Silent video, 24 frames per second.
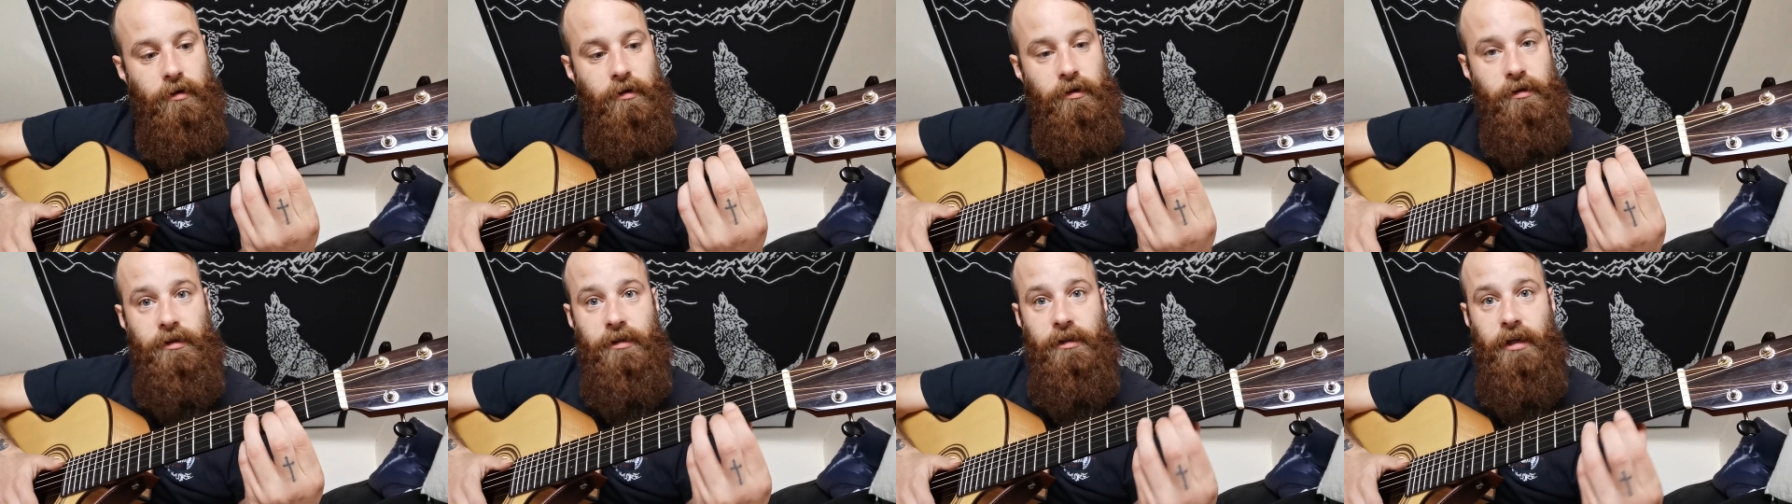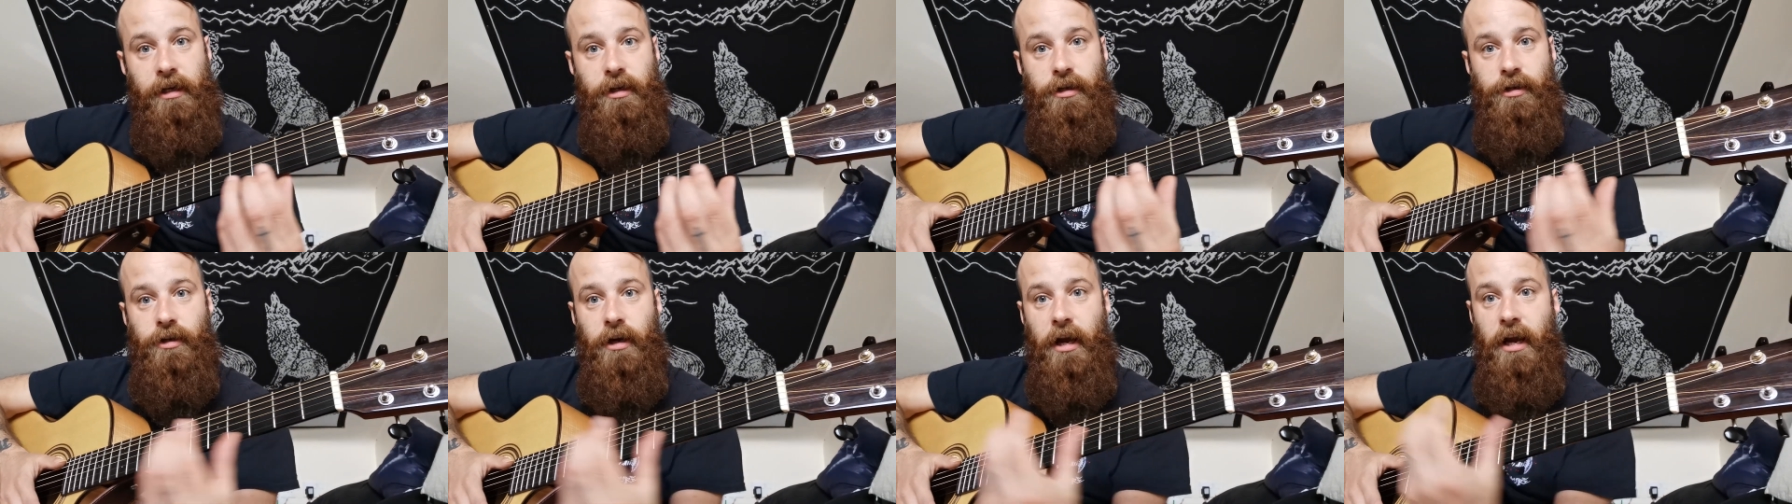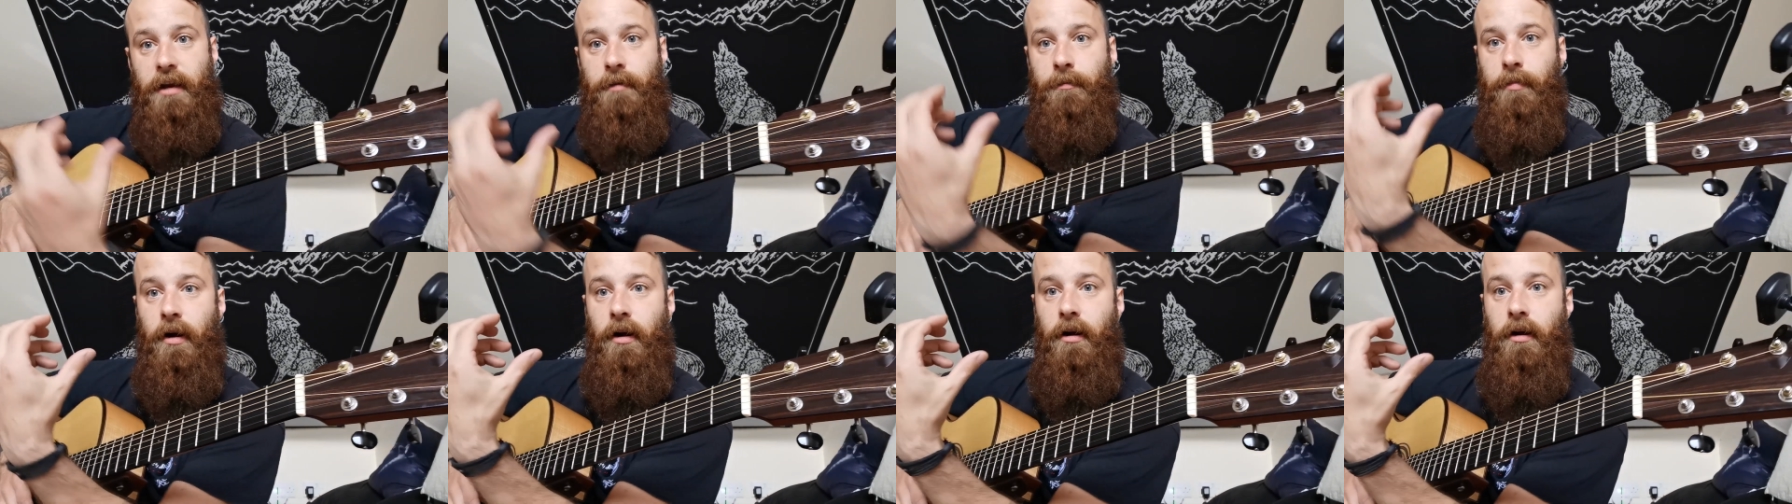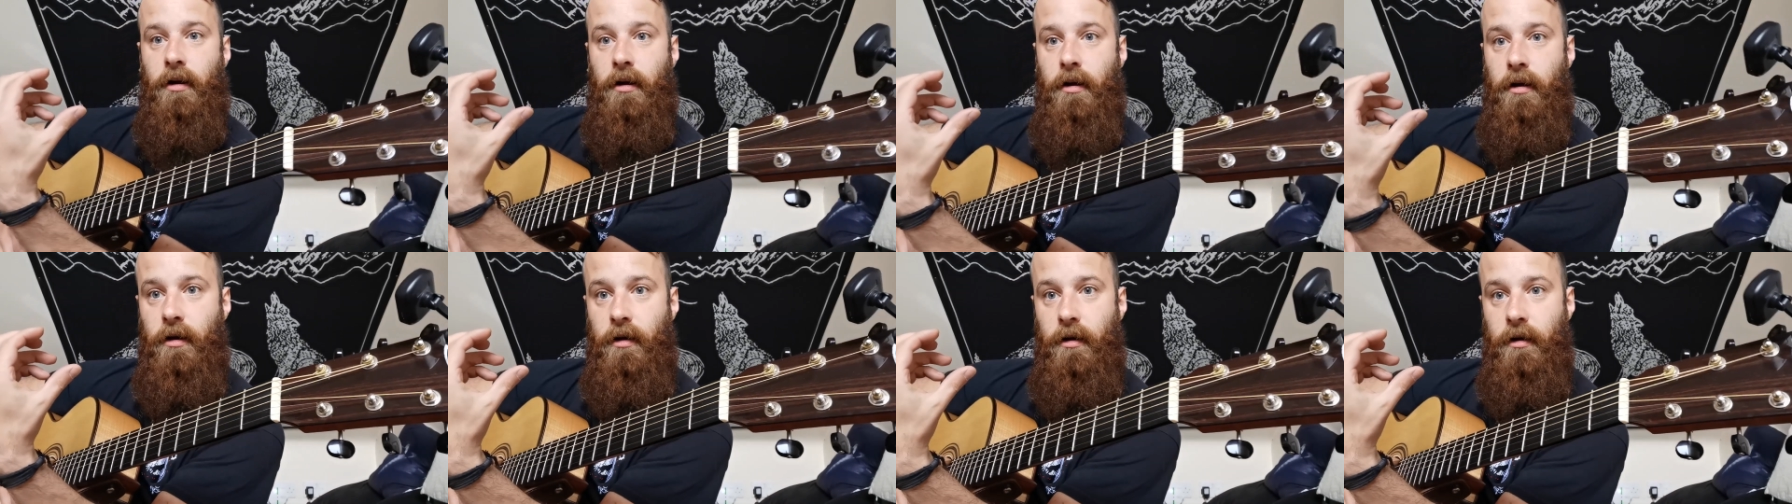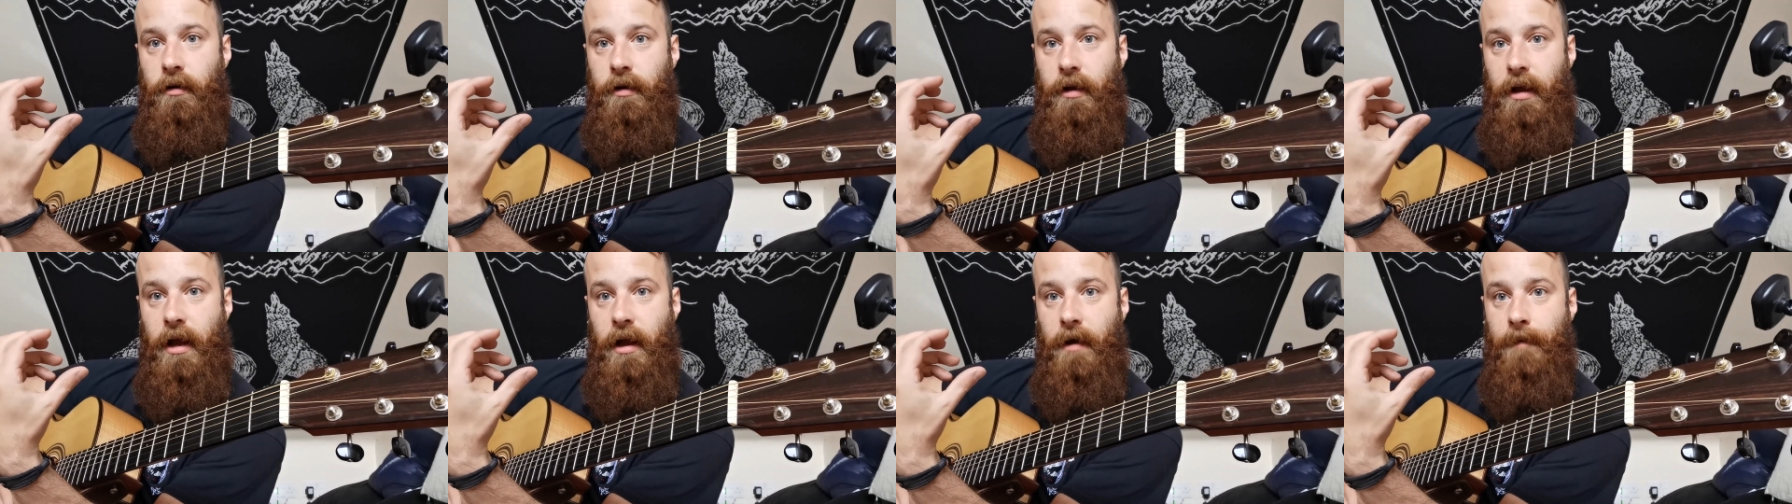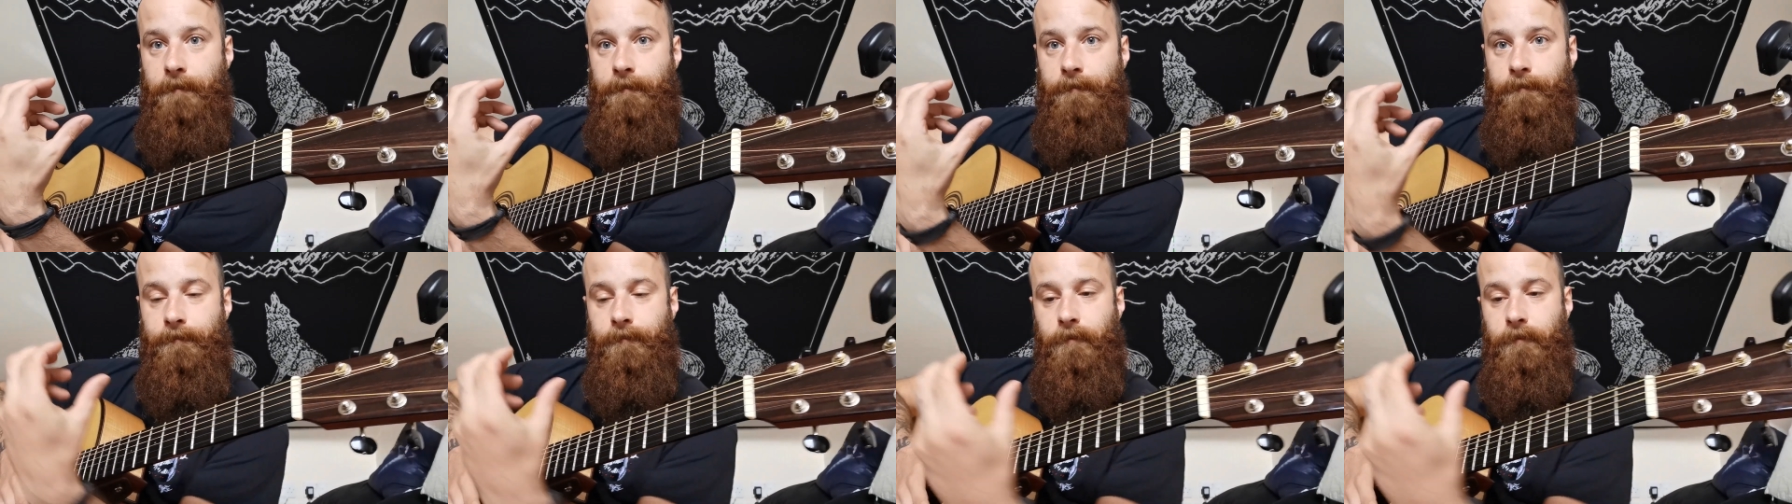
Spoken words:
C shape, yeah,